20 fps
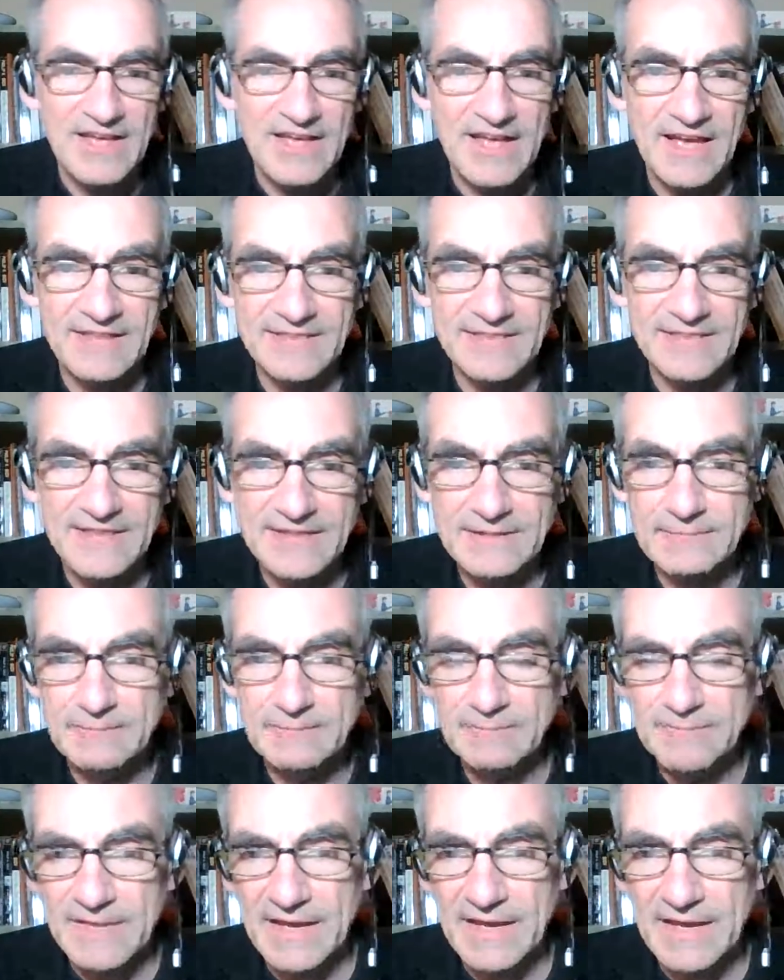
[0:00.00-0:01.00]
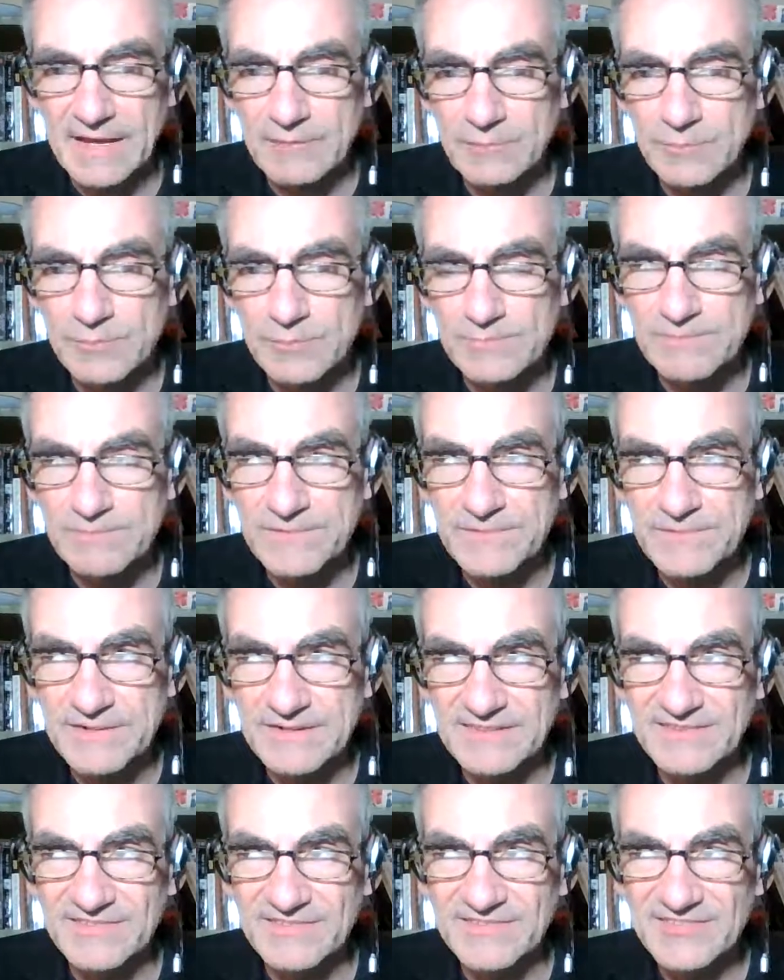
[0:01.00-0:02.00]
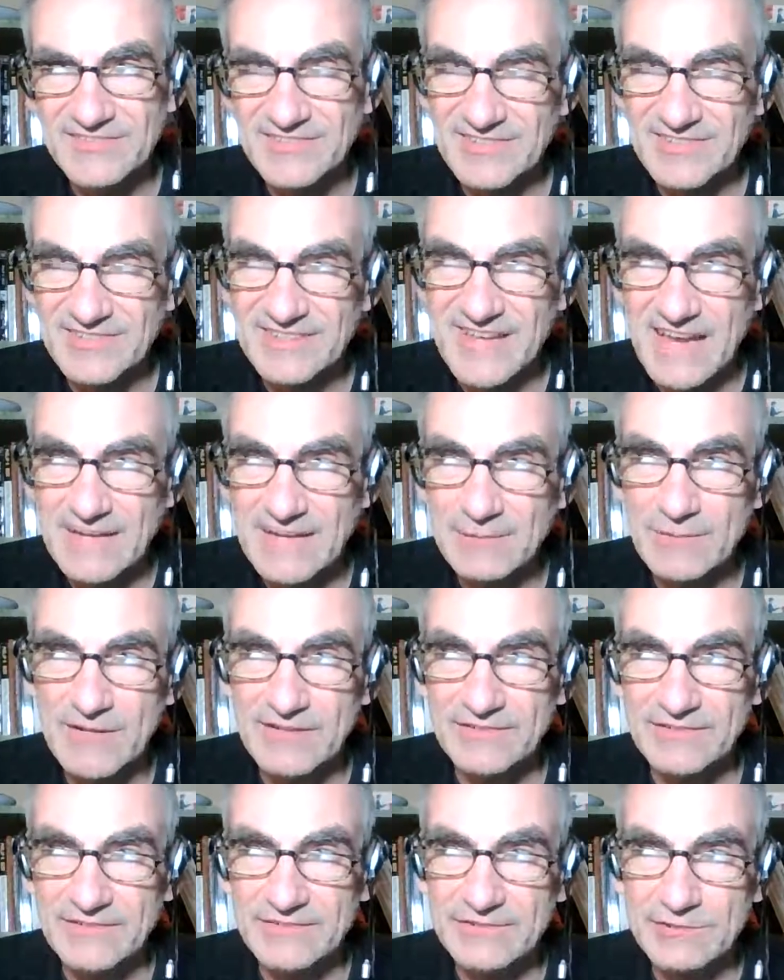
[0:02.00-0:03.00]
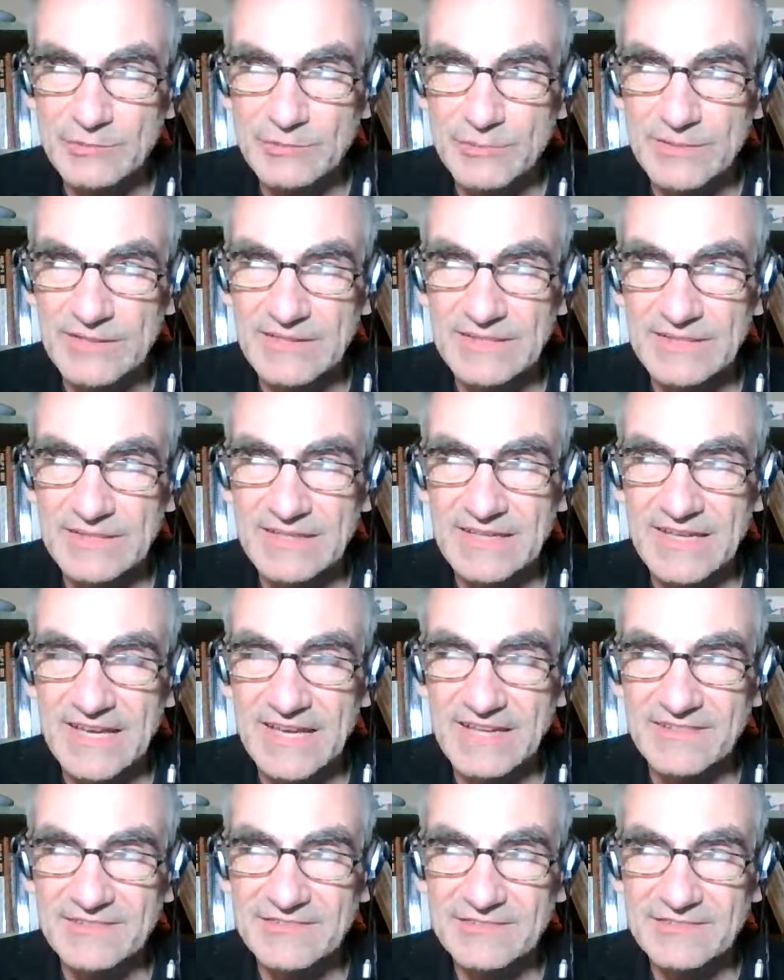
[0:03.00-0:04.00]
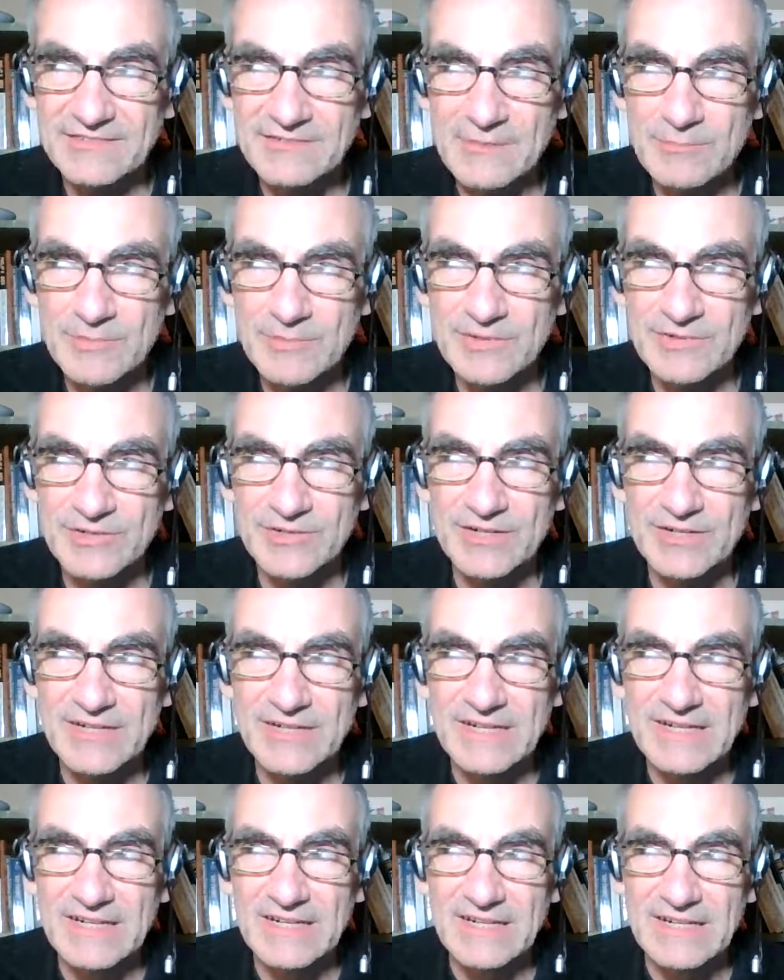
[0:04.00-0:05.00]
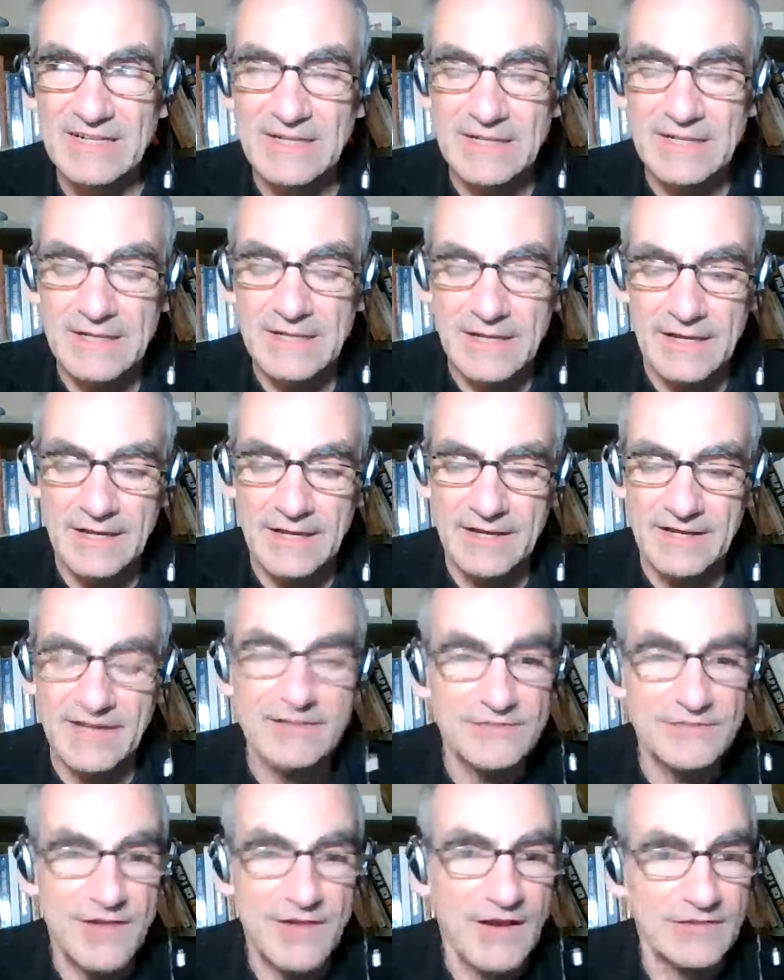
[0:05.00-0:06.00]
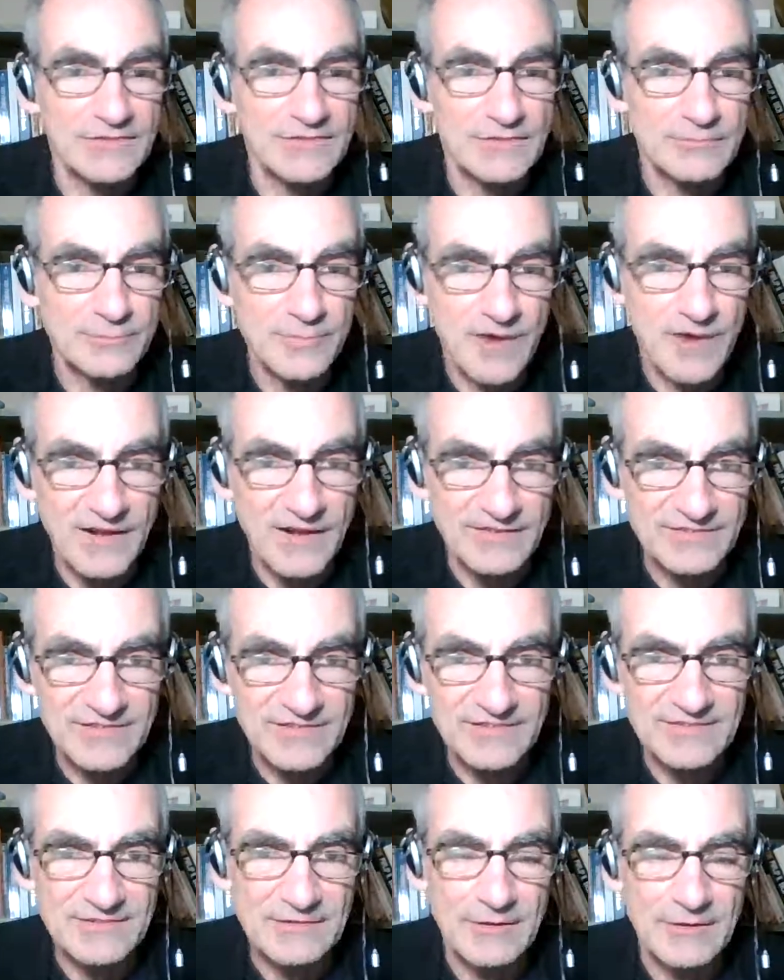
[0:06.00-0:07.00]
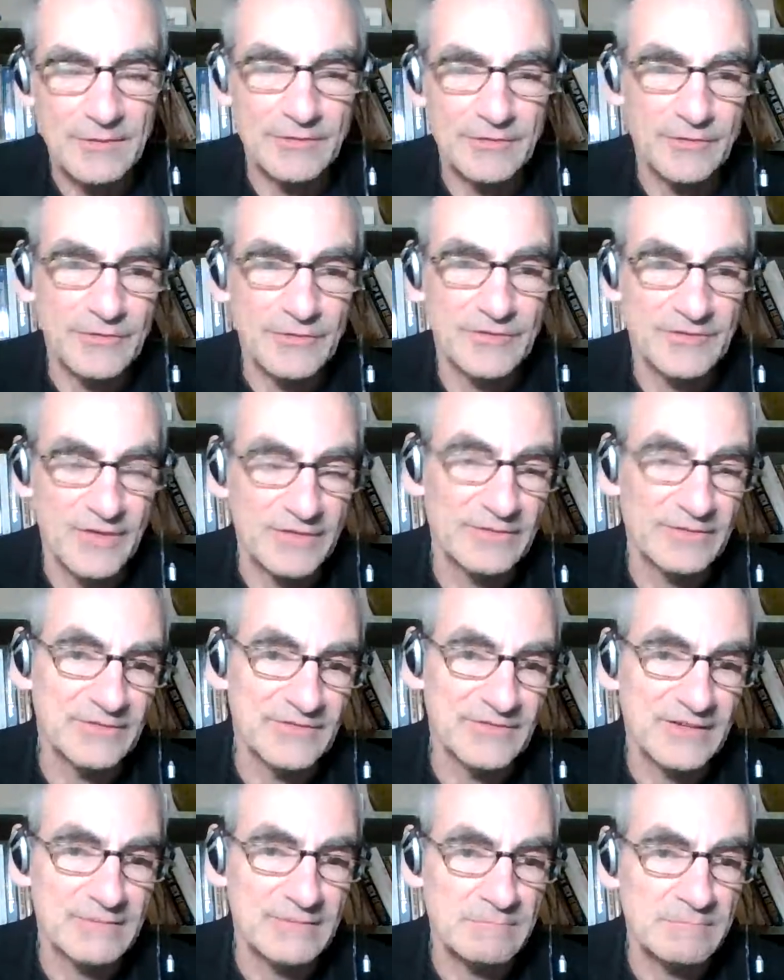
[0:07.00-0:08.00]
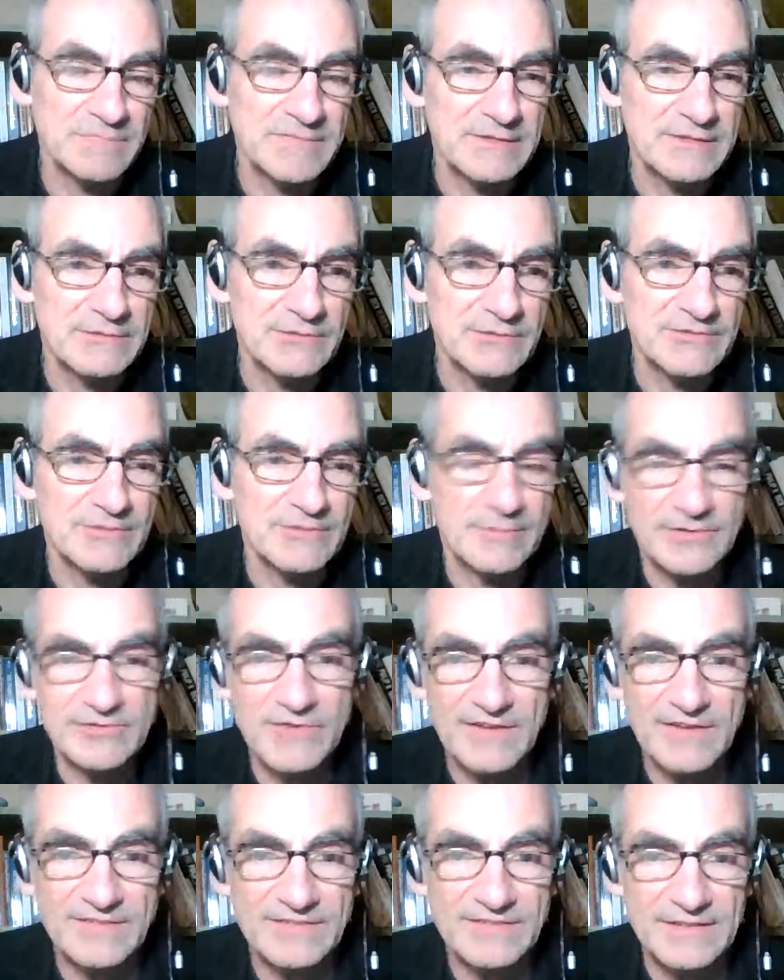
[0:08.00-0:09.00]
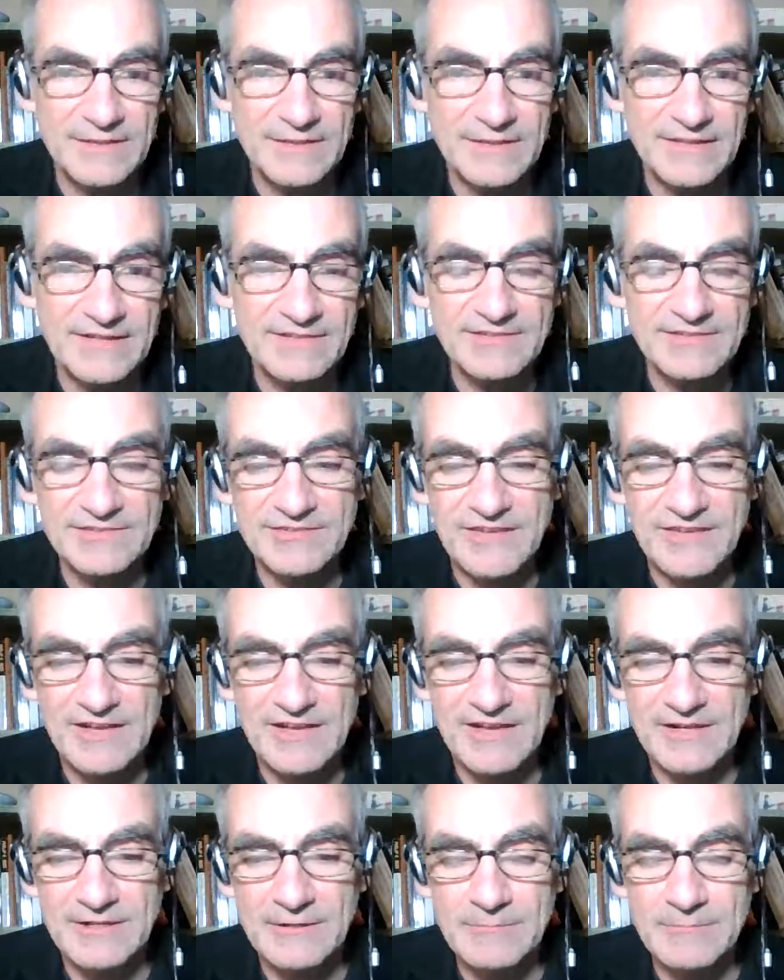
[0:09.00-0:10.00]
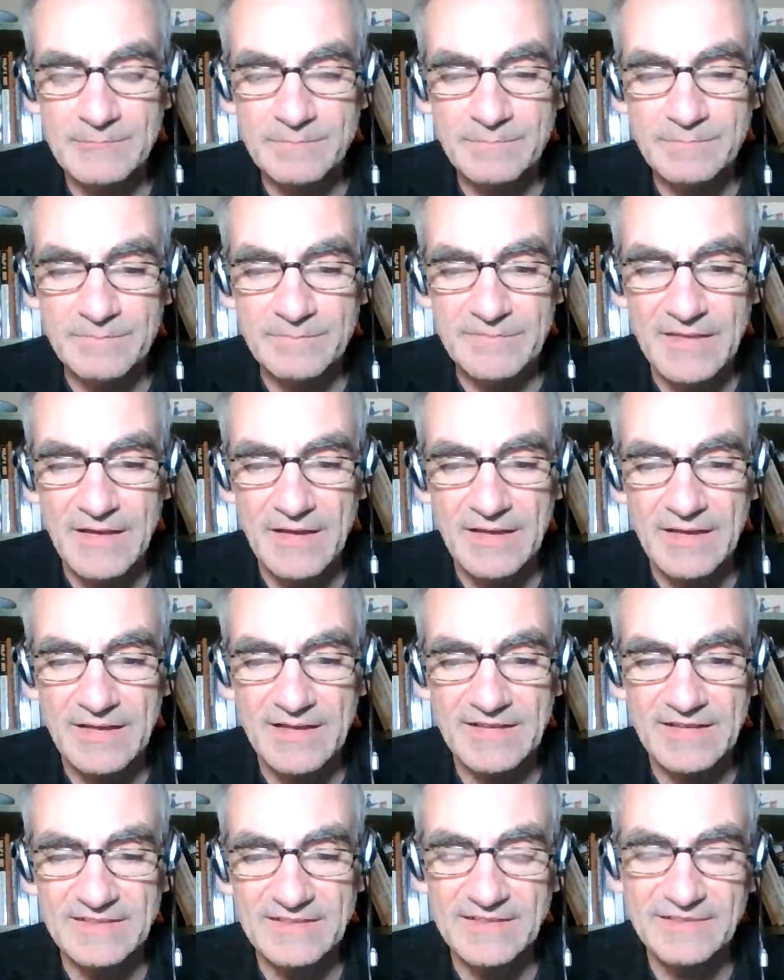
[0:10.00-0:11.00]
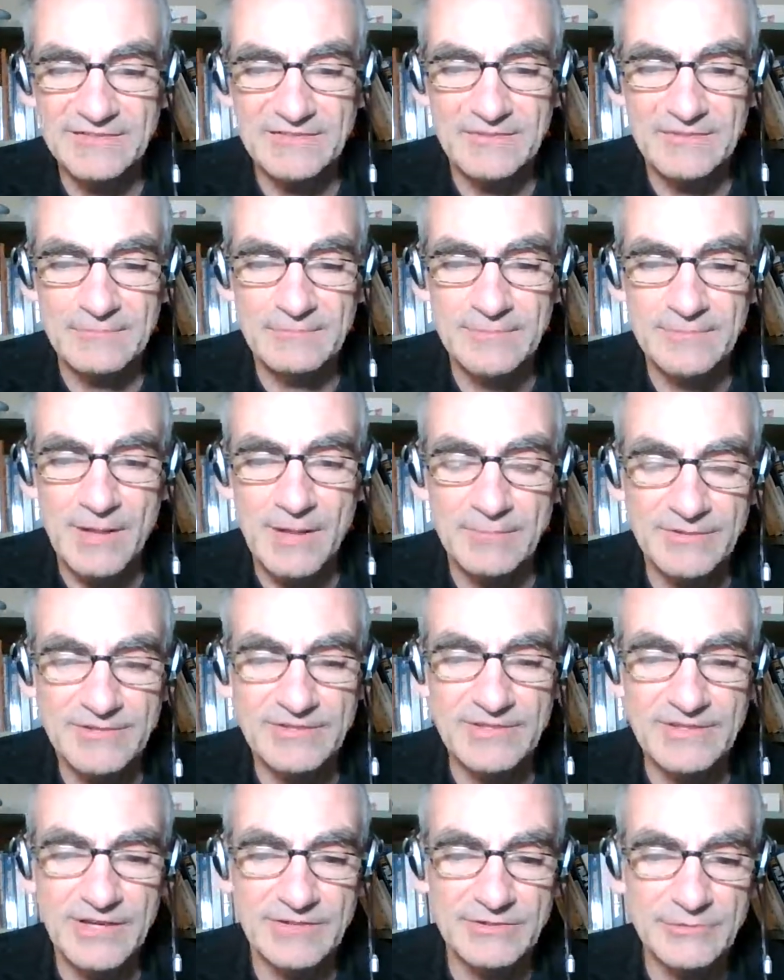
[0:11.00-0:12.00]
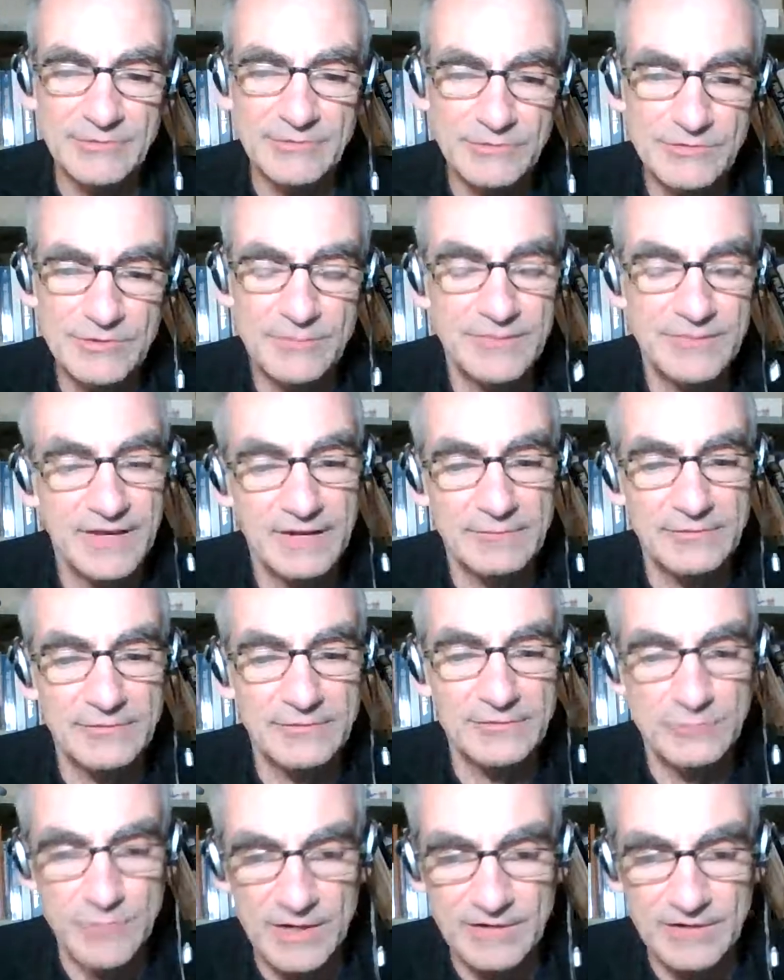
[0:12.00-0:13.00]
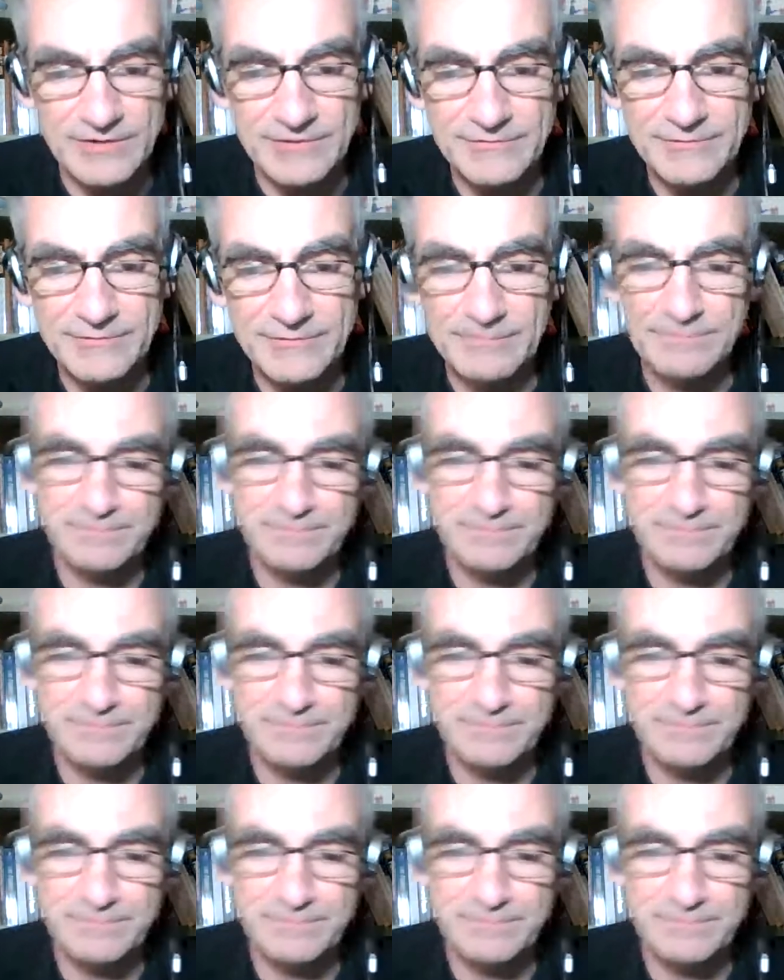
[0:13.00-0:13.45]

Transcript: And then I didn't see anyone else doing a similar uh, exhaustive process, although there are others that do some interesting things, um, at least publicly on YouTube that I was aware of.